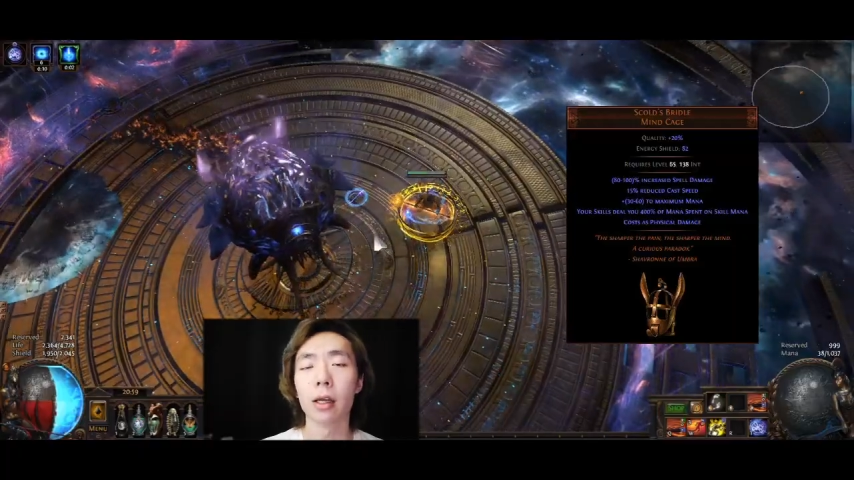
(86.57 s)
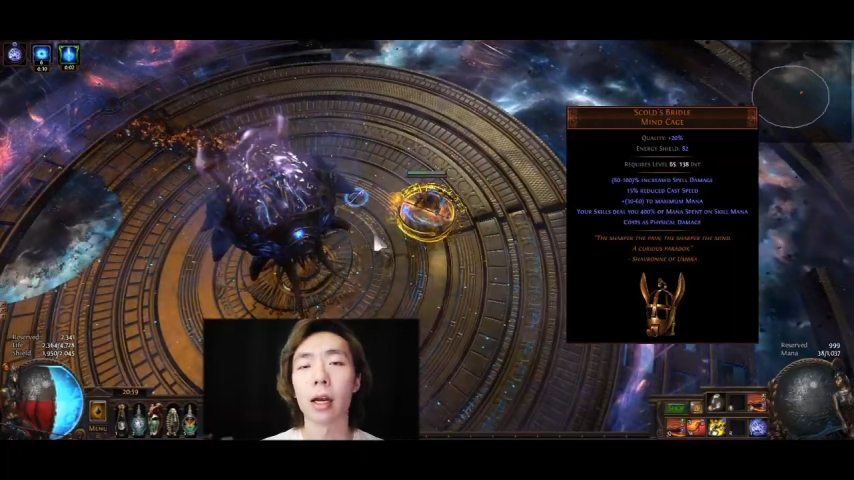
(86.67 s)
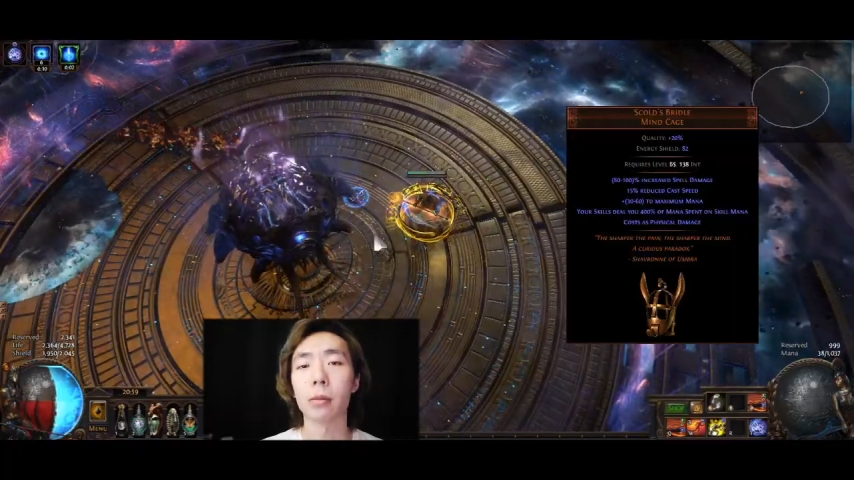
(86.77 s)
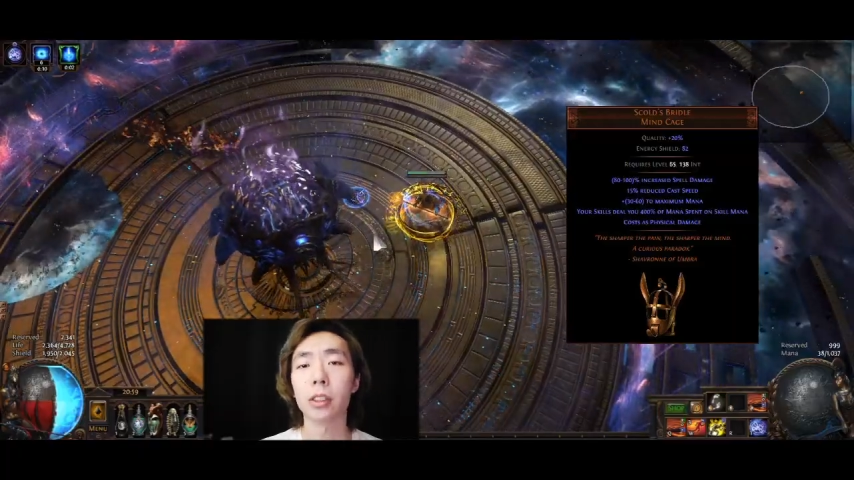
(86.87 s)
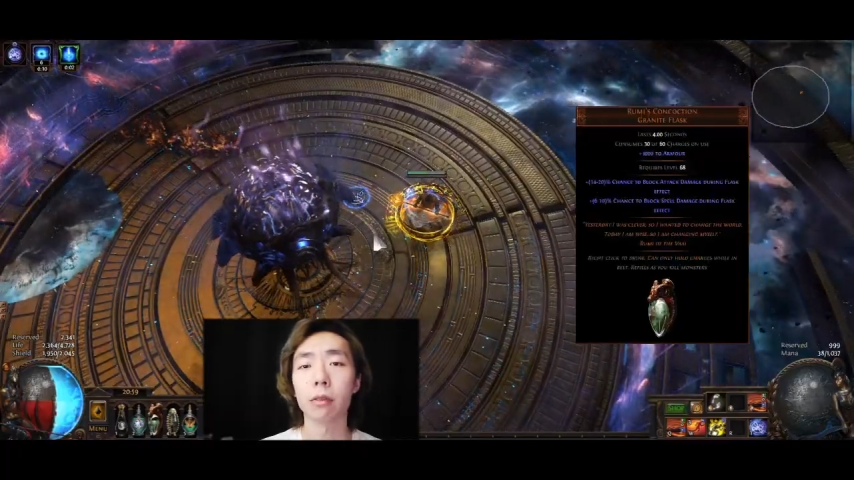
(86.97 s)
and
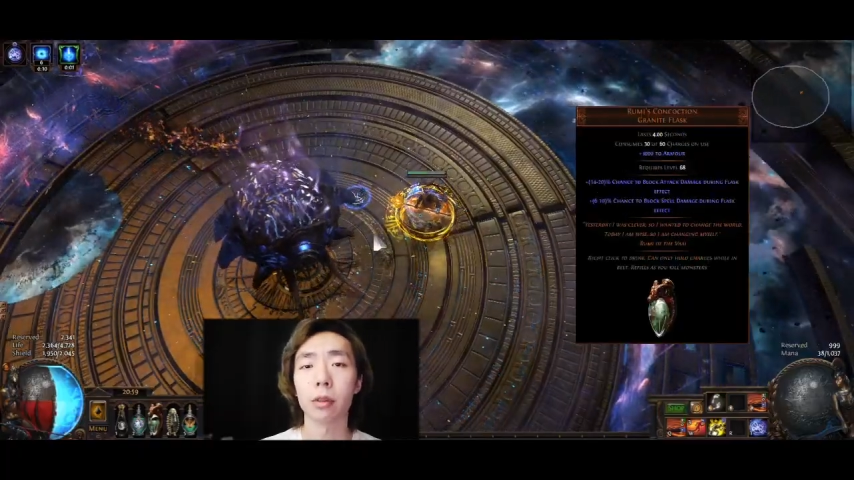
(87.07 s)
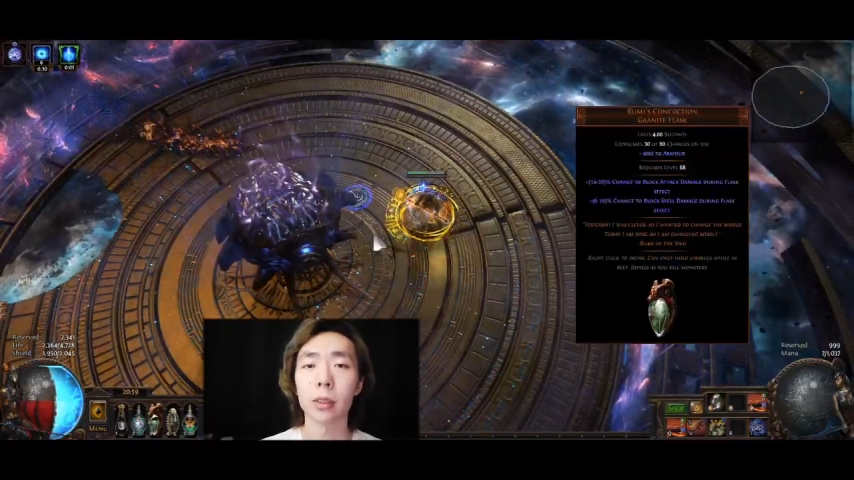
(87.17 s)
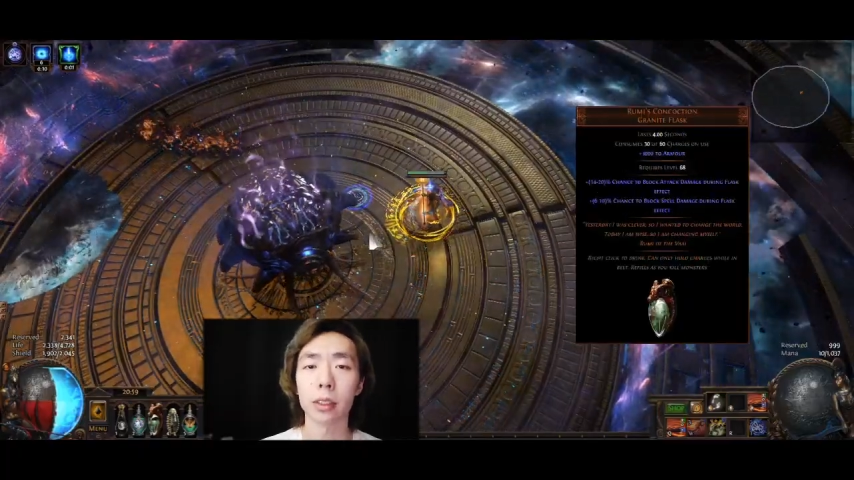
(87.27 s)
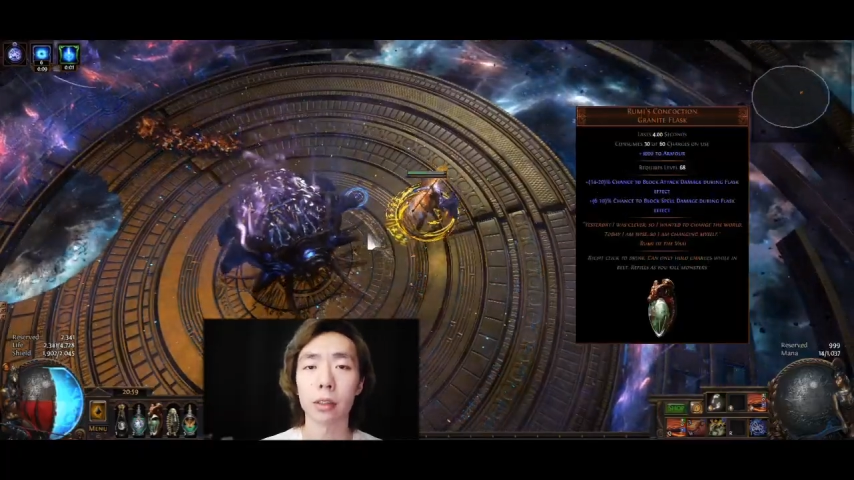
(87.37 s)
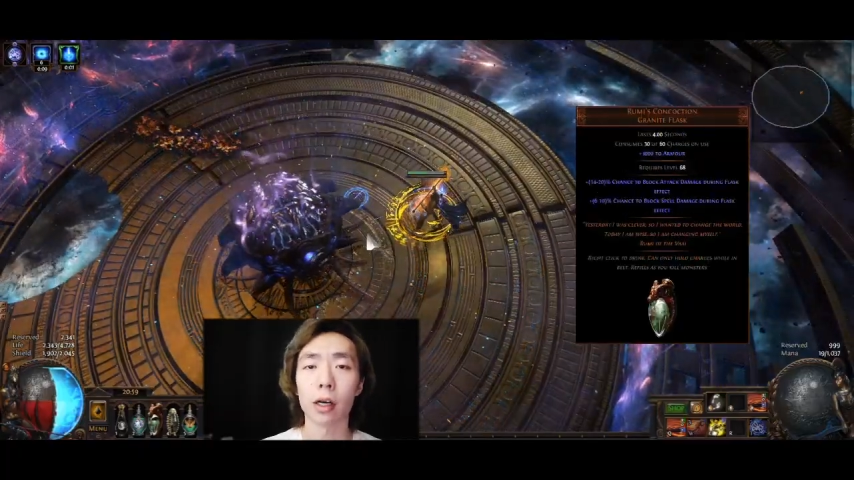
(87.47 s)
I'm using
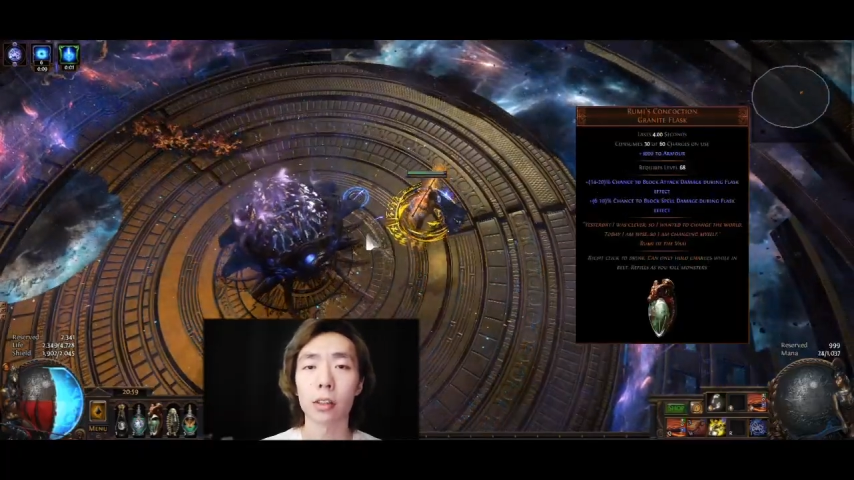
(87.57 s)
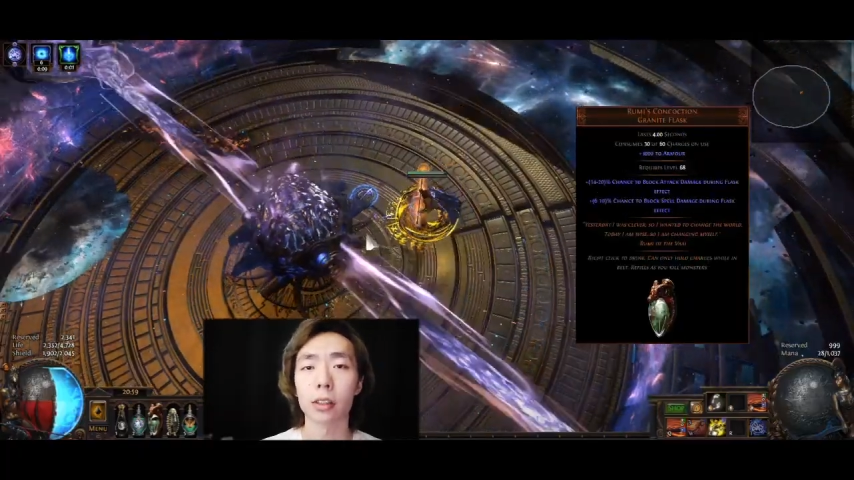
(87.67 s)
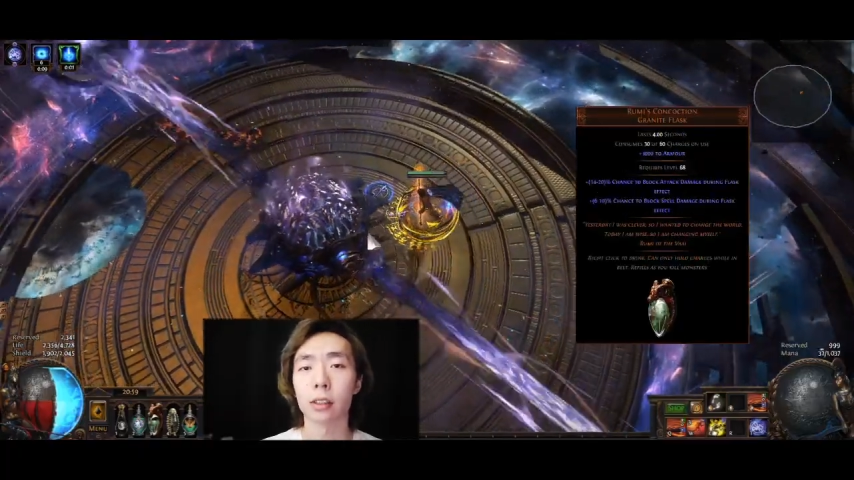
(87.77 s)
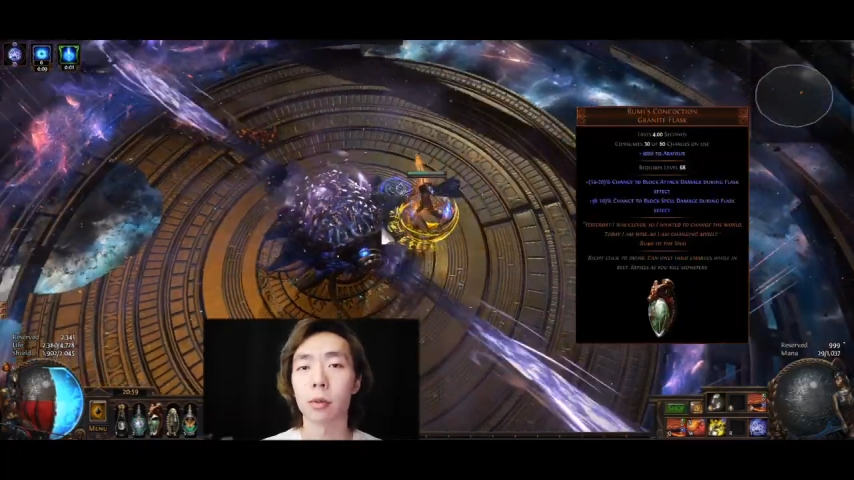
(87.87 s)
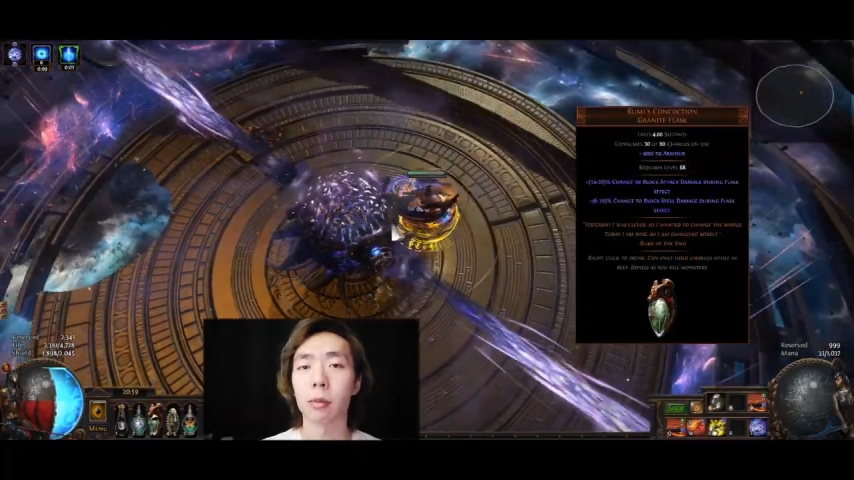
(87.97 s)
Rumi's
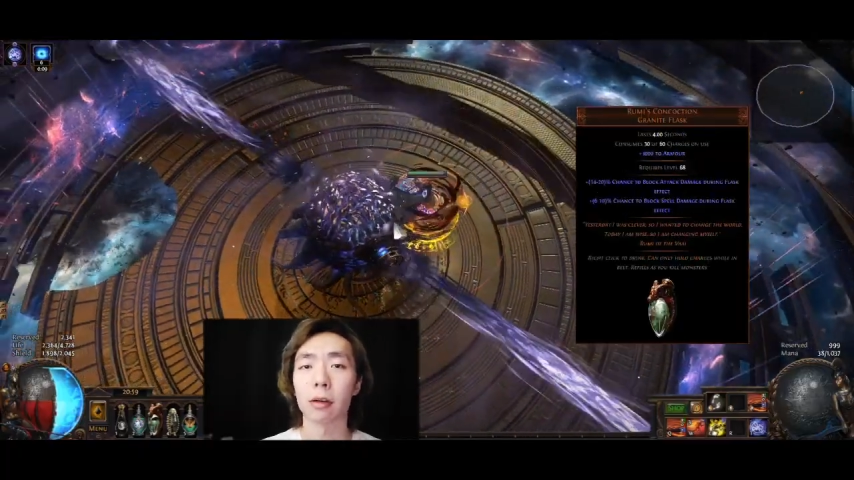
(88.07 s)
Concoction as one of